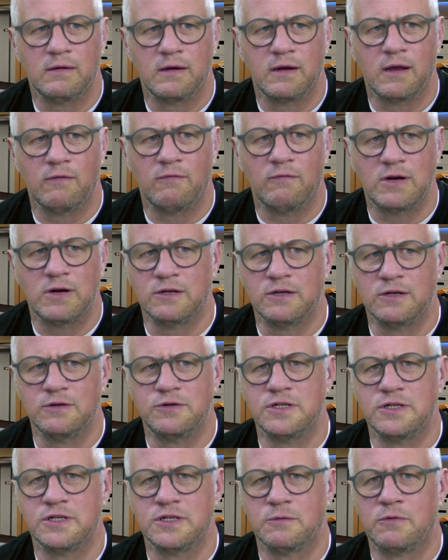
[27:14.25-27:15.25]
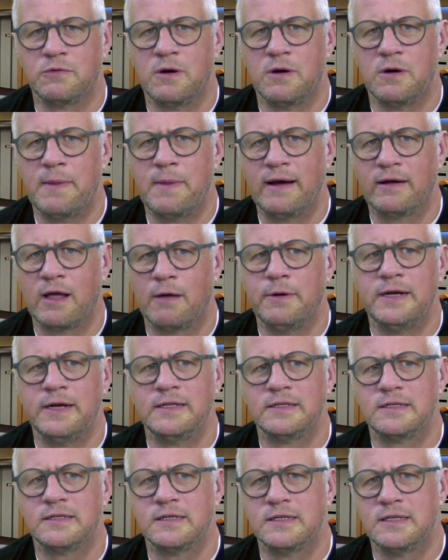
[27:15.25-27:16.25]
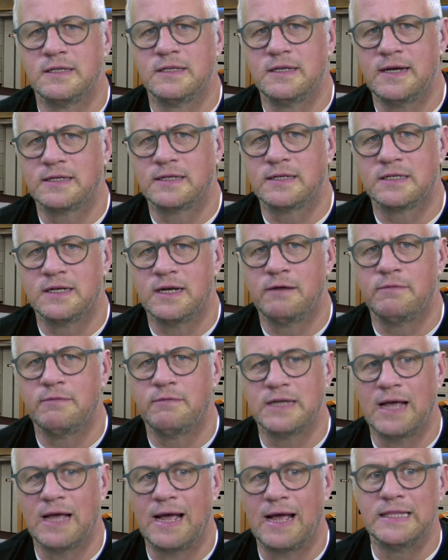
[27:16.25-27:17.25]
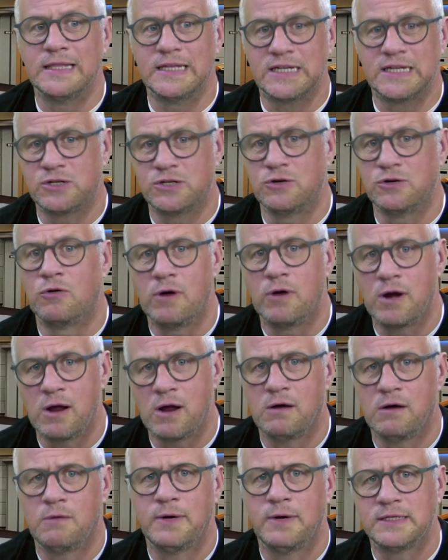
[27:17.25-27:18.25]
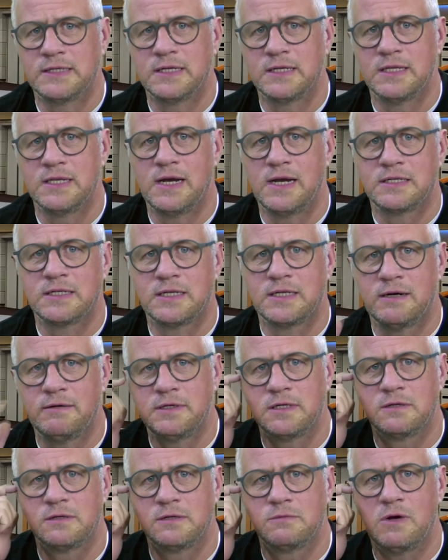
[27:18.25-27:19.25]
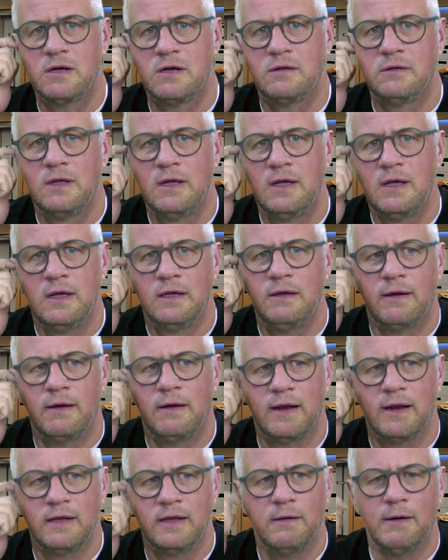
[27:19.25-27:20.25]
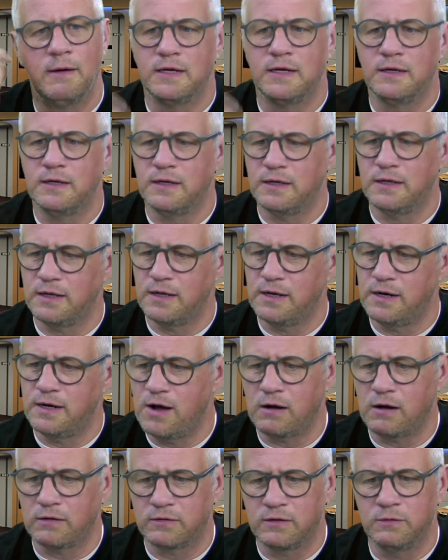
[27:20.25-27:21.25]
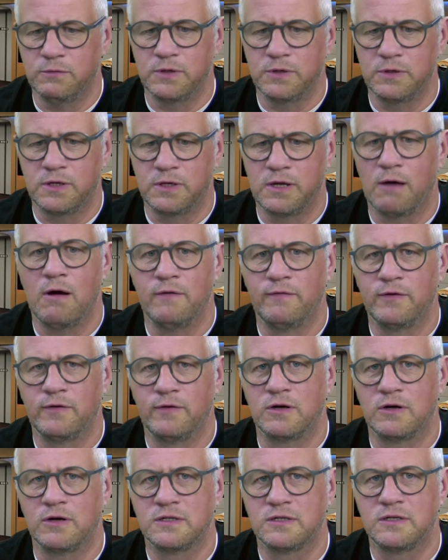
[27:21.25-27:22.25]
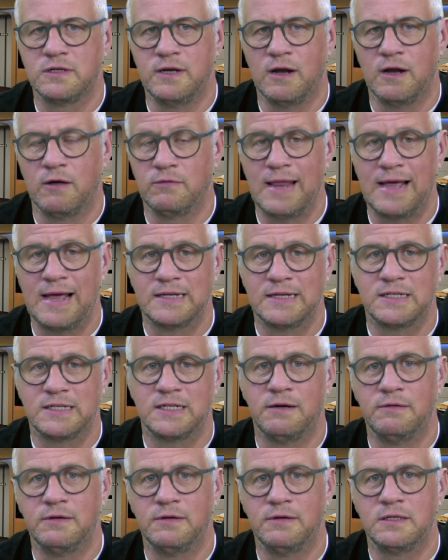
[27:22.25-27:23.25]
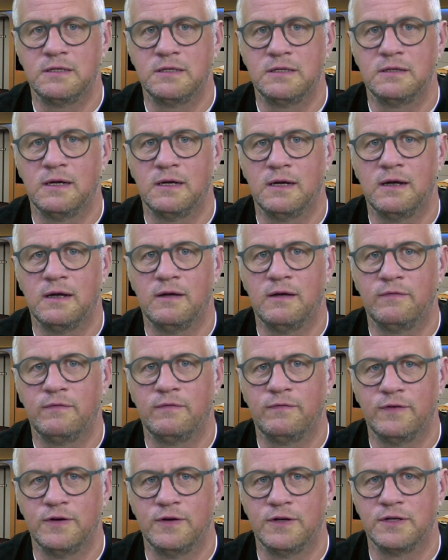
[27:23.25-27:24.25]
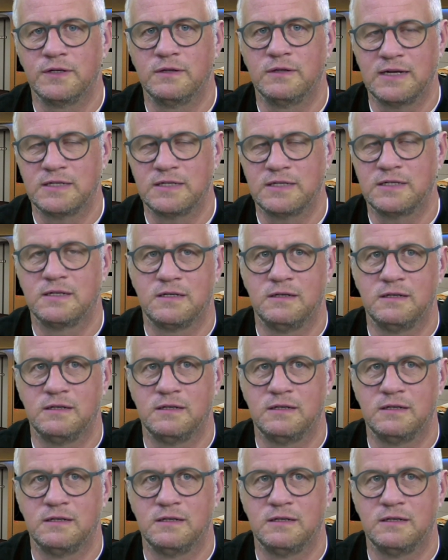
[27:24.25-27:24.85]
resolutions that were about going into the next series, and the story arc went into the next series as well. You had an arc that would go over across, last series, last